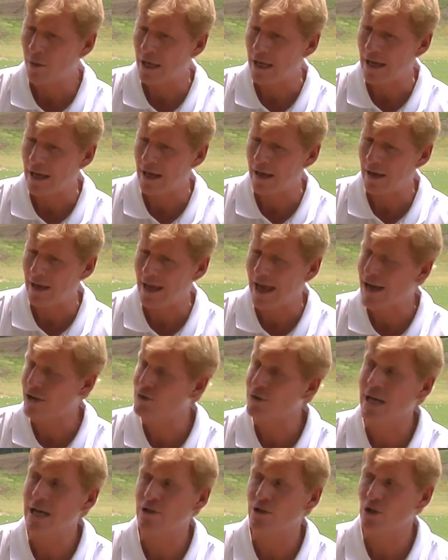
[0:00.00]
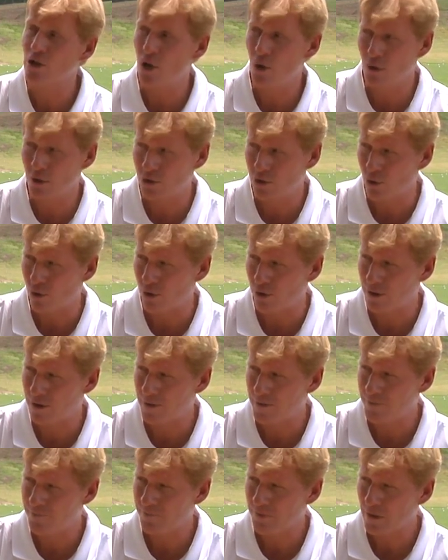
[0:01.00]
Actually has a lower torque.
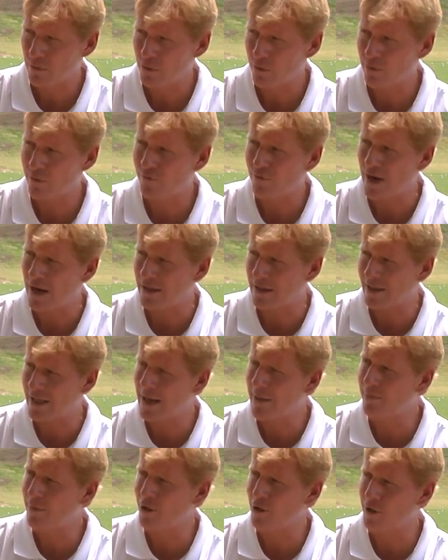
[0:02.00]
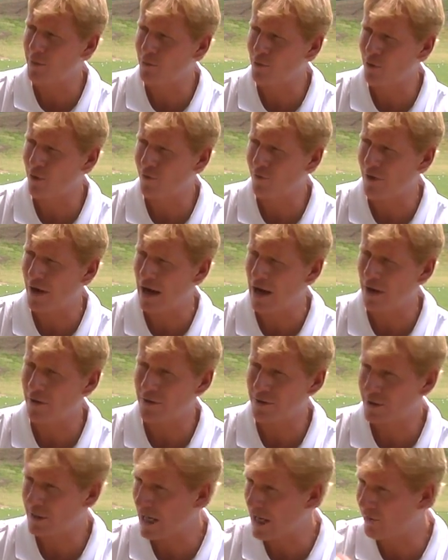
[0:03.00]
But we find that player profile
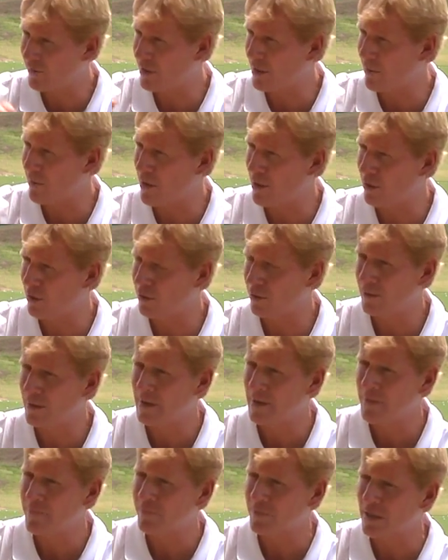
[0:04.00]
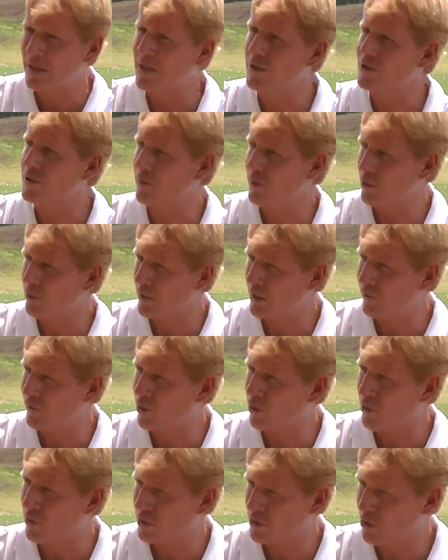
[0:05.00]
is kind of in the middle, needs a little bit of a
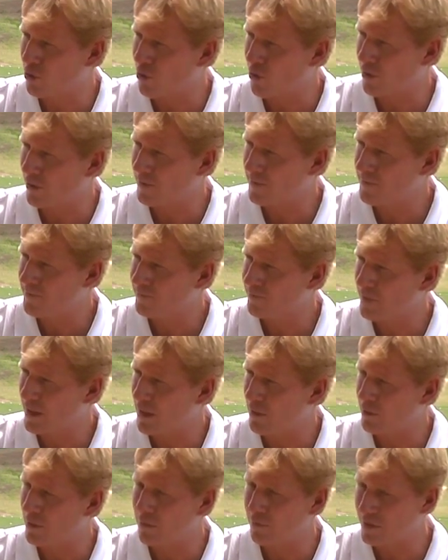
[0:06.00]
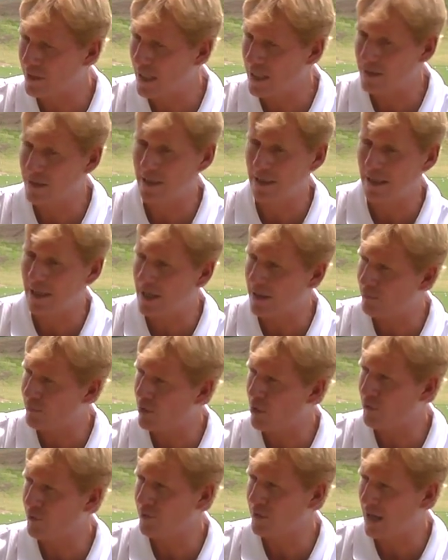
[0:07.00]
lower torque. And we tested again
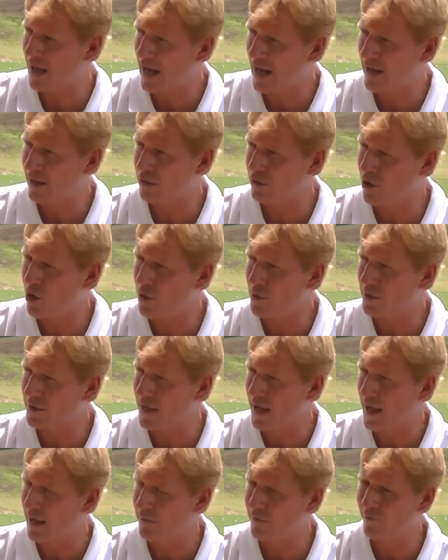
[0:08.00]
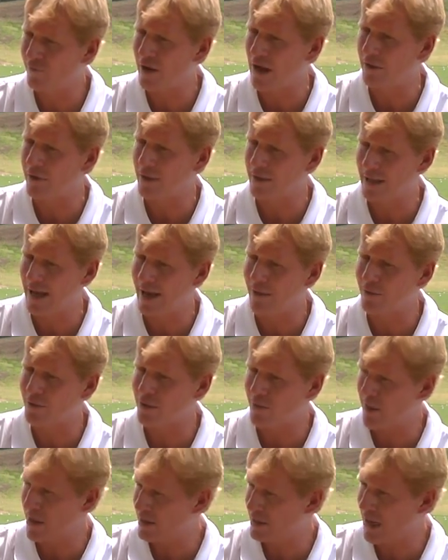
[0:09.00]
both the high and low with that and found that was
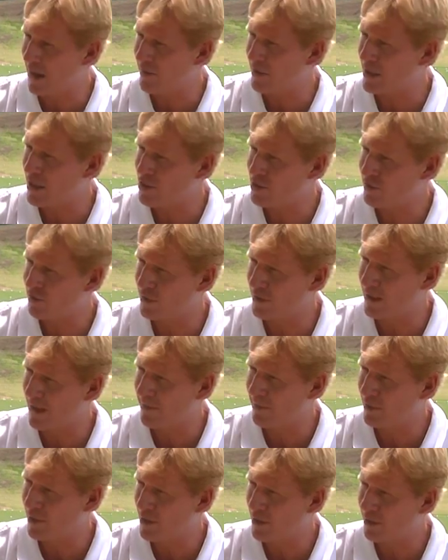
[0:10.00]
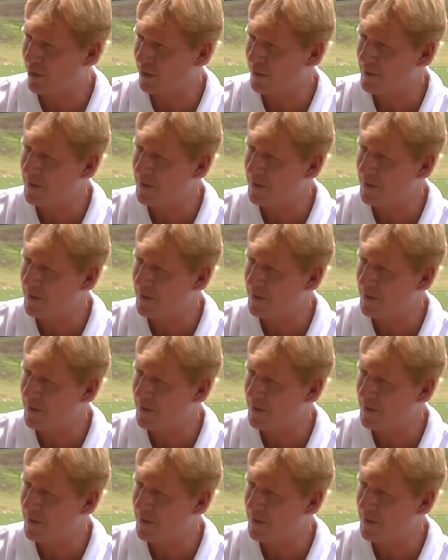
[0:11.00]
the best combination with that player.